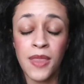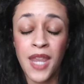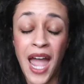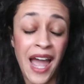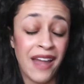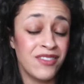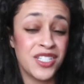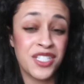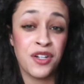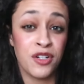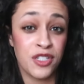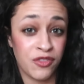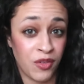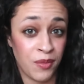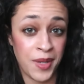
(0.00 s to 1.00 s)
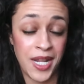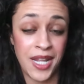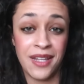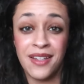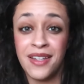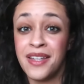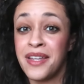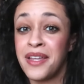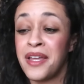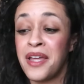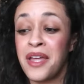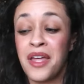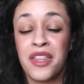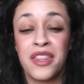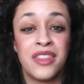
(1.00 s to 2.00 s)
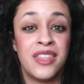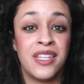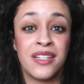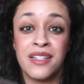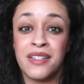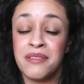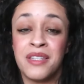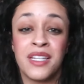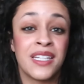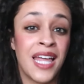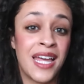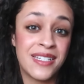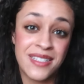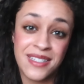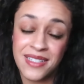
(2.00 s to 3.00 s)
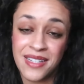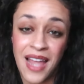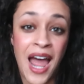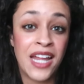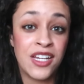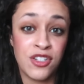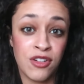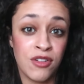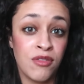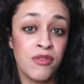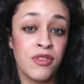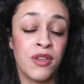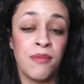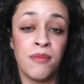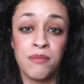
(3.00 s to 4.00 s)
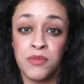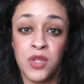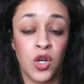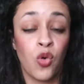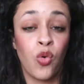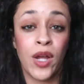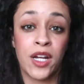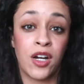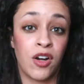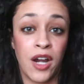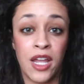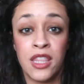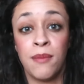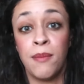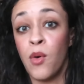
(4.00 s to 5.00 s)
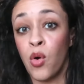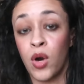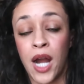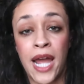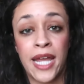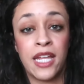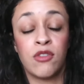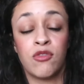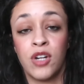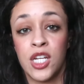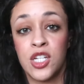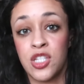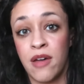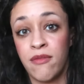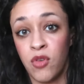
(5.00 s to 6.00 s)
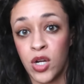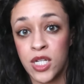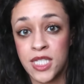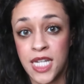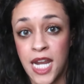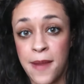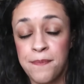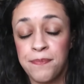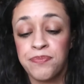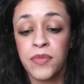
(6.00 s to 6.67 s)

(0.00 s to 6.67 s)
I've just noticed for me, the less I do, the quicker and the more I can reach that void state.